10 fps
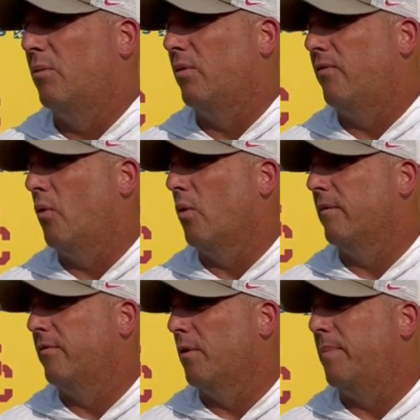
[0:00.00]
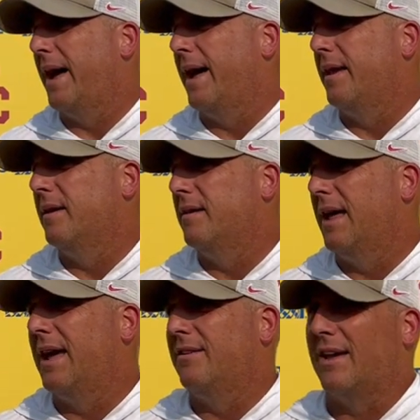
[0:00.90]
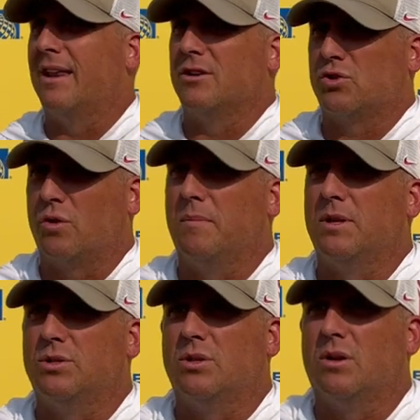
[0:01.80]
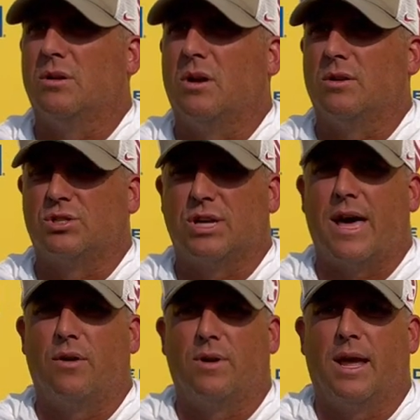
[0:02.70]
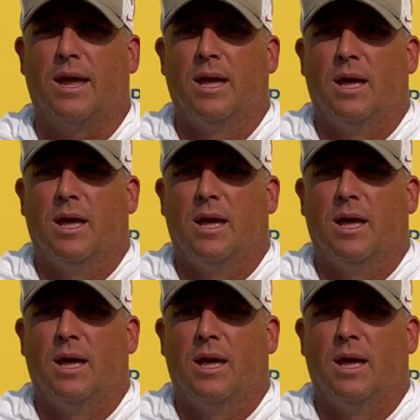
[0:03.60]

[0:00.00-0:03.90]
with four full pad days and a scrimmage on Saturday.